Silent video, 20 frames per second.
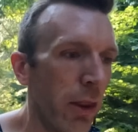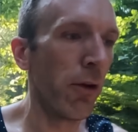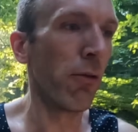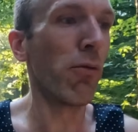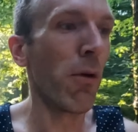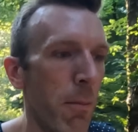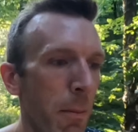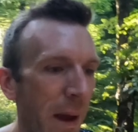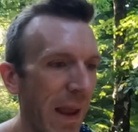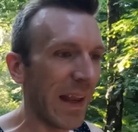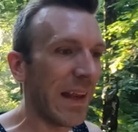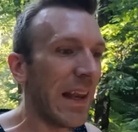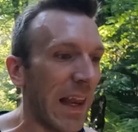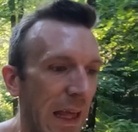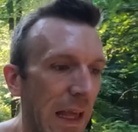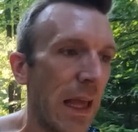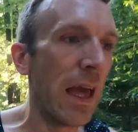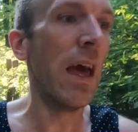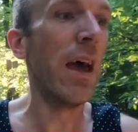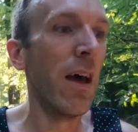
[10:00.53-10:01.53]
the
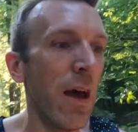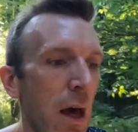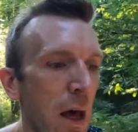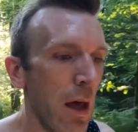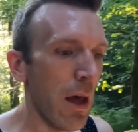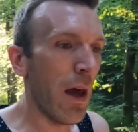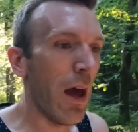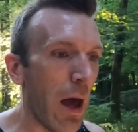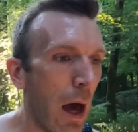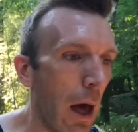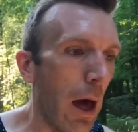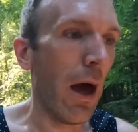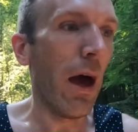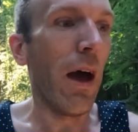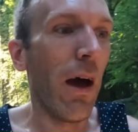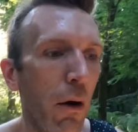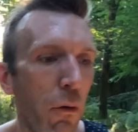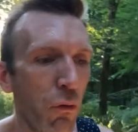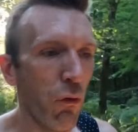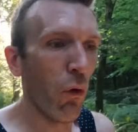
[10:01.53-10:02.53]
remaining
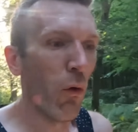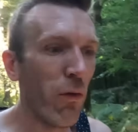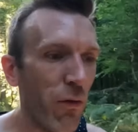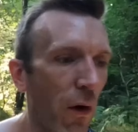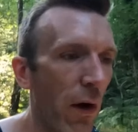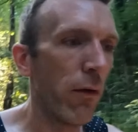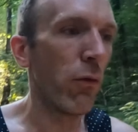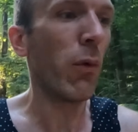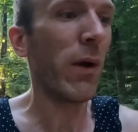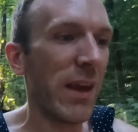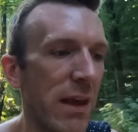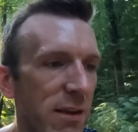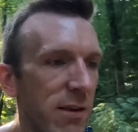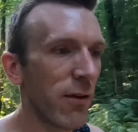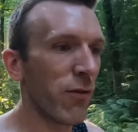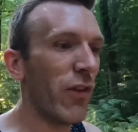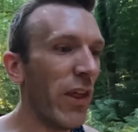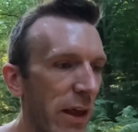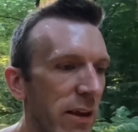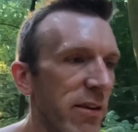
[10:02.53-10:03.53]
uh, four or five
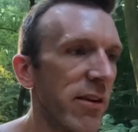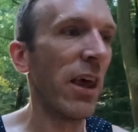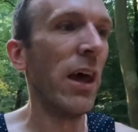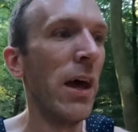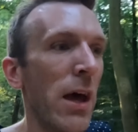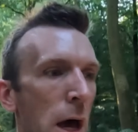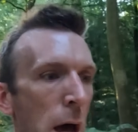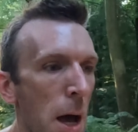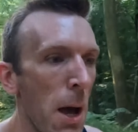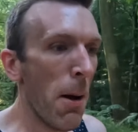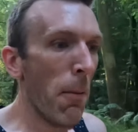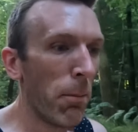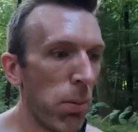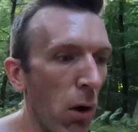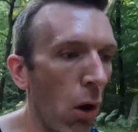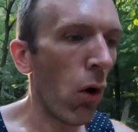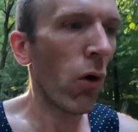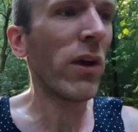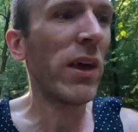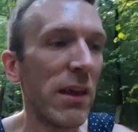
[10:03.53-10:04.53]
weeks of this
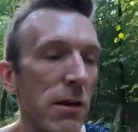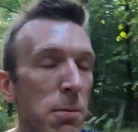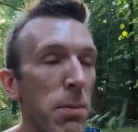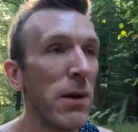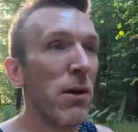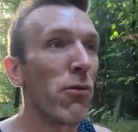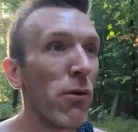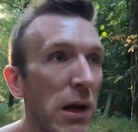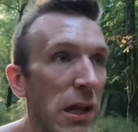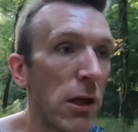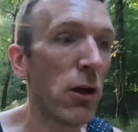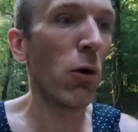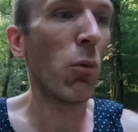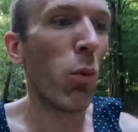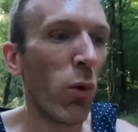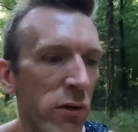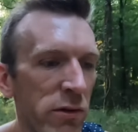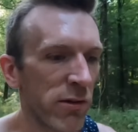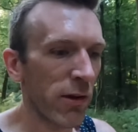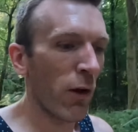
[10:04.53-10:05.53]
block. It's been a really
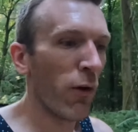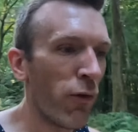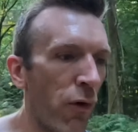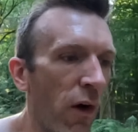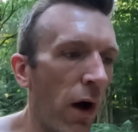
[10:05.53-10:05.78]
good one so